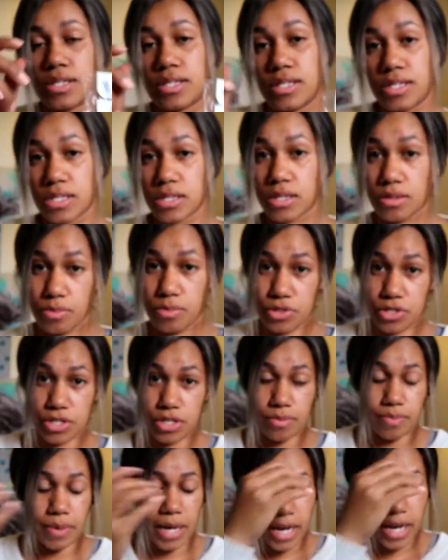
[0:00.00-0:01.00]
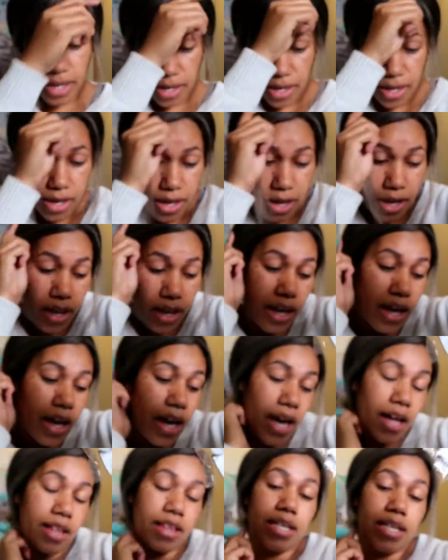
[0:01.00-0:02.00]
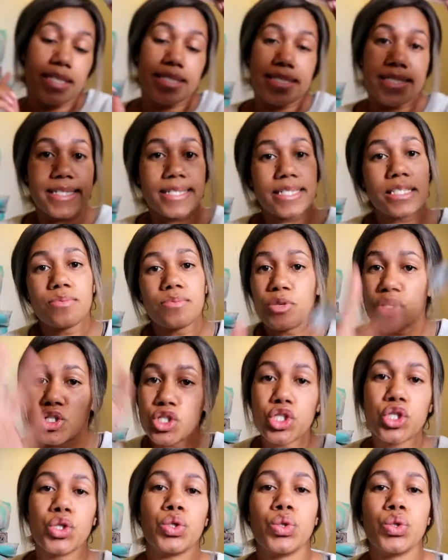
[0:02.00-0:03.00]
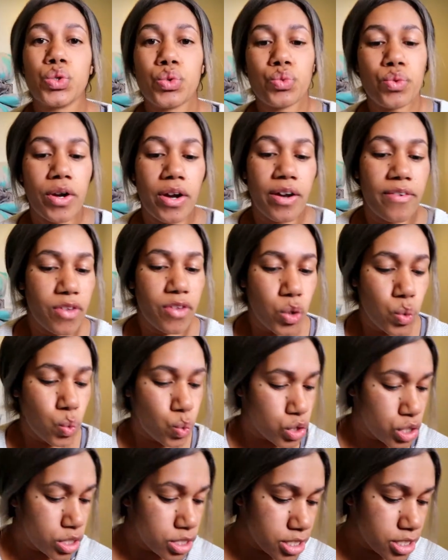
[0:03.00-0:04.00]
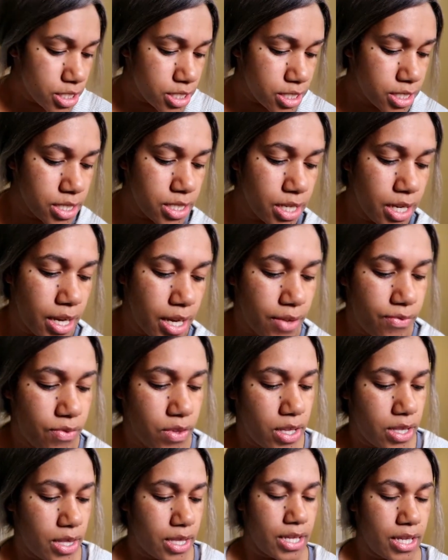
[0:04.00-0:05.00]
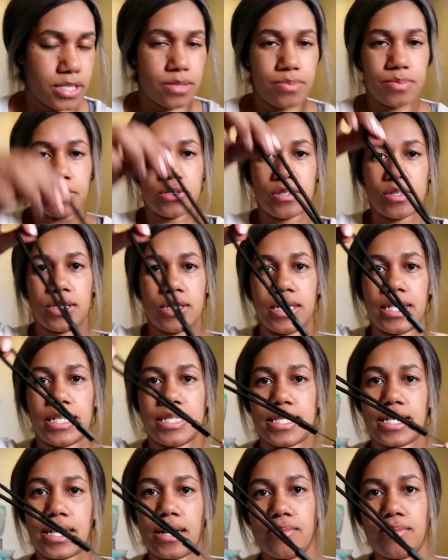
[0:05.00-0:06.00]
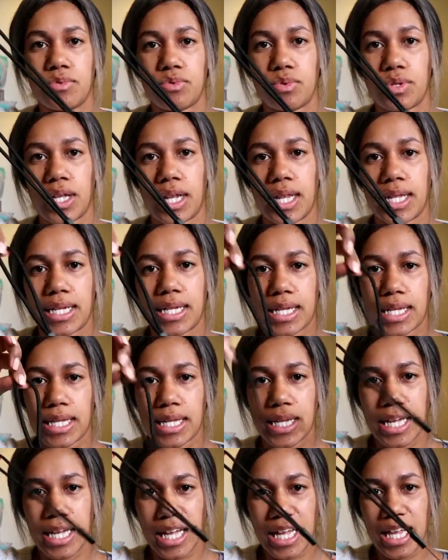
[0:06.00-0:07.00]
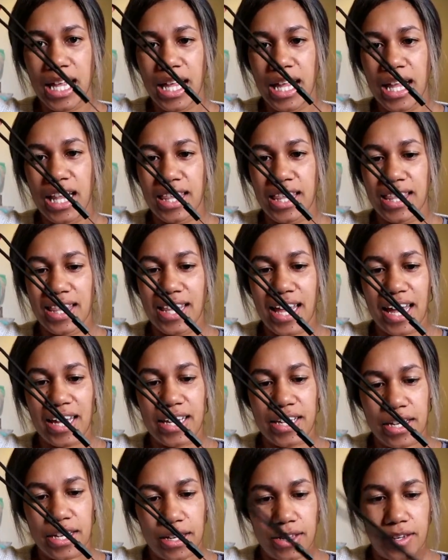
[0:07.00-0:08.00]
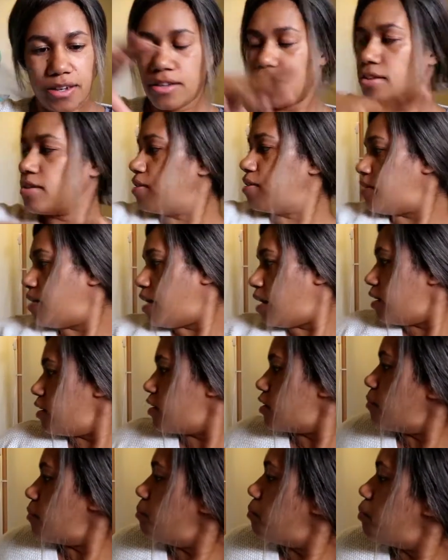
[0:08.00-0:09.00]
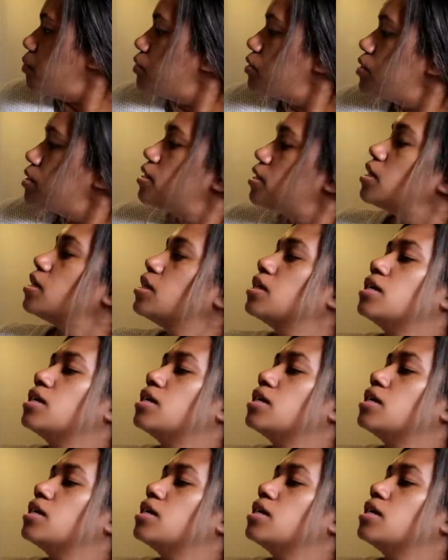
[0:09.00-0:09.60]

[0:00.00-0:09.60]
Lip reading: stick them onto the back, and then stick them onto wherever you want. And then last but not least, it comes with a little lanyard that you can put